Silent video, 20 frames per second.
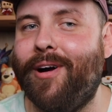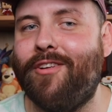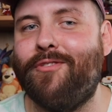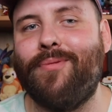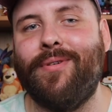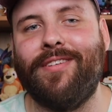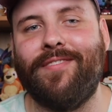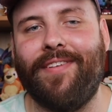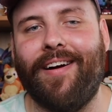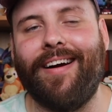which
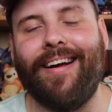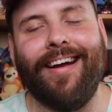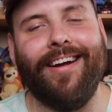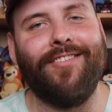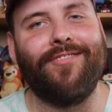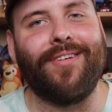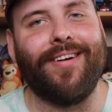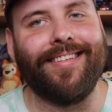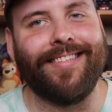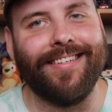was very
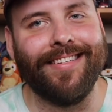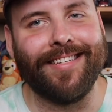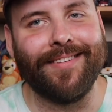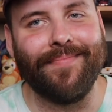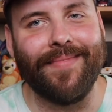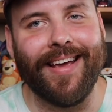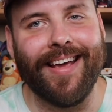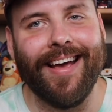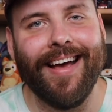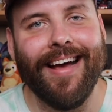interesting to
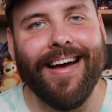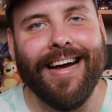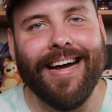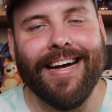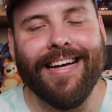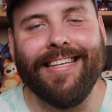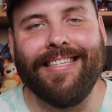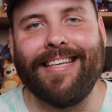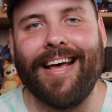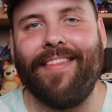me,
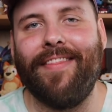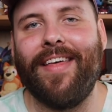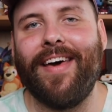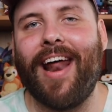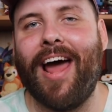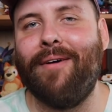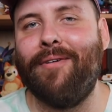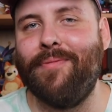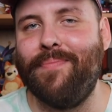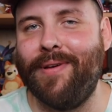said that
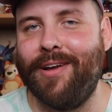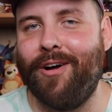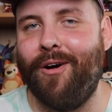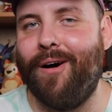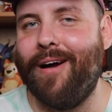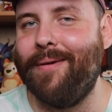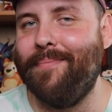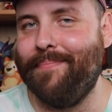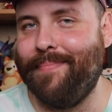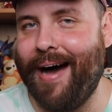I would be
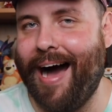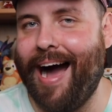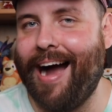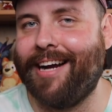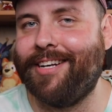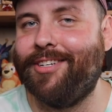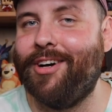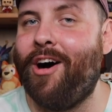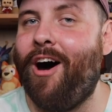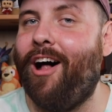going
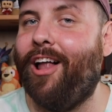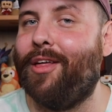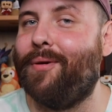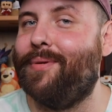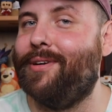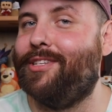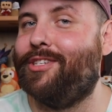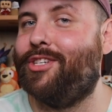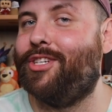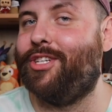back to
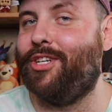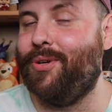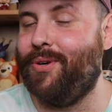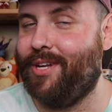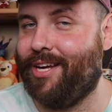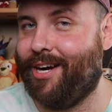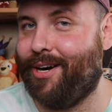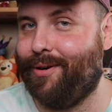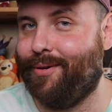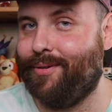Hollywood
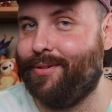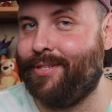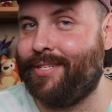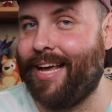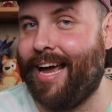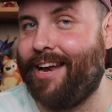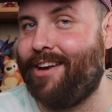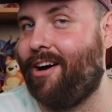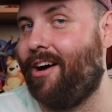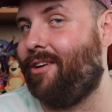Studios,
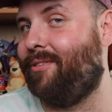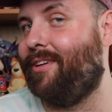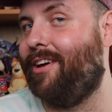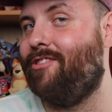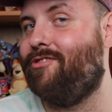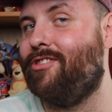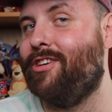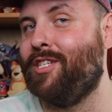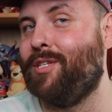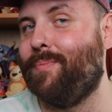and not only
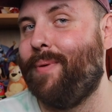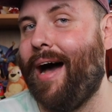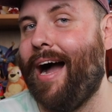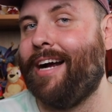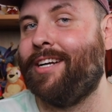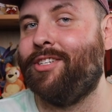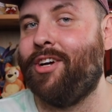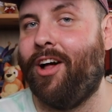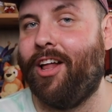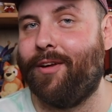just
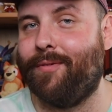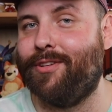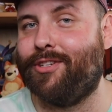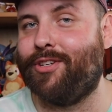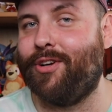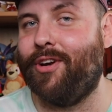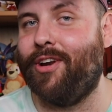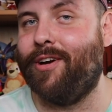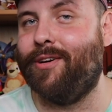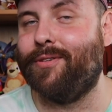back to Hollywood
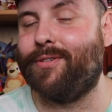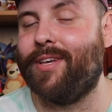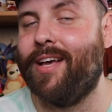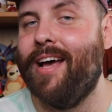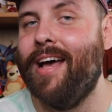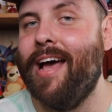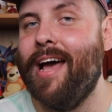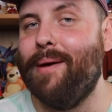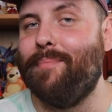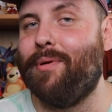Studios,
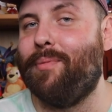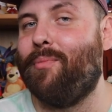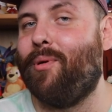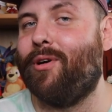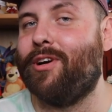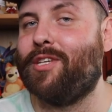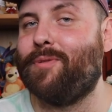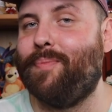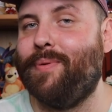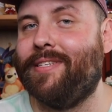but
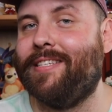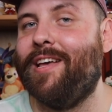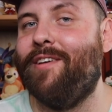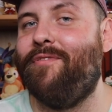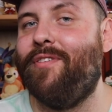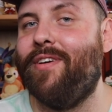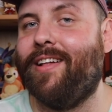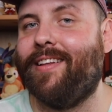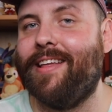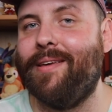more
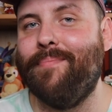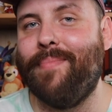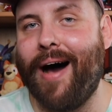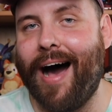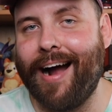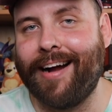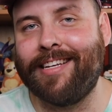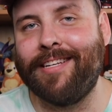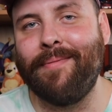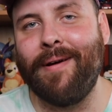specifically
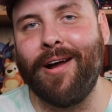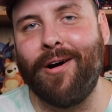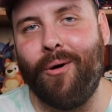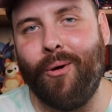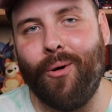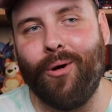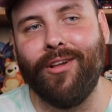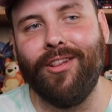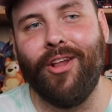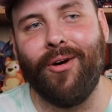back to my
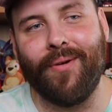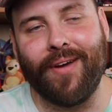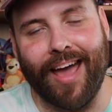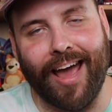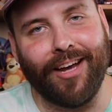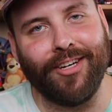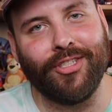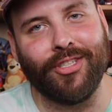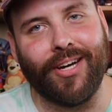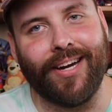old
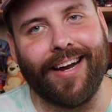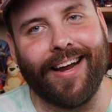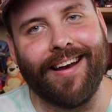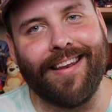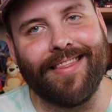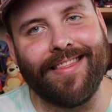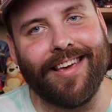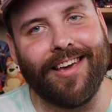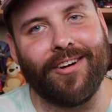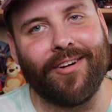location in
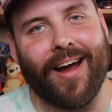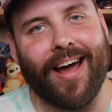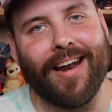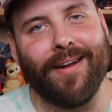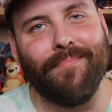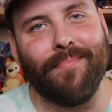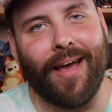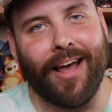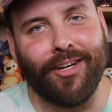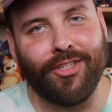theater
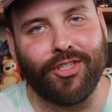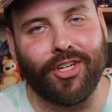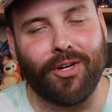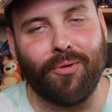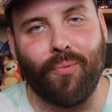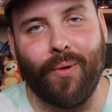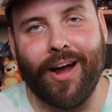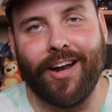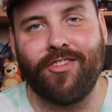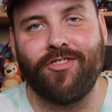
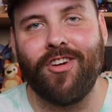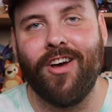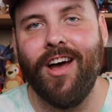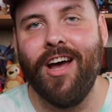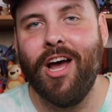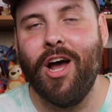animation, which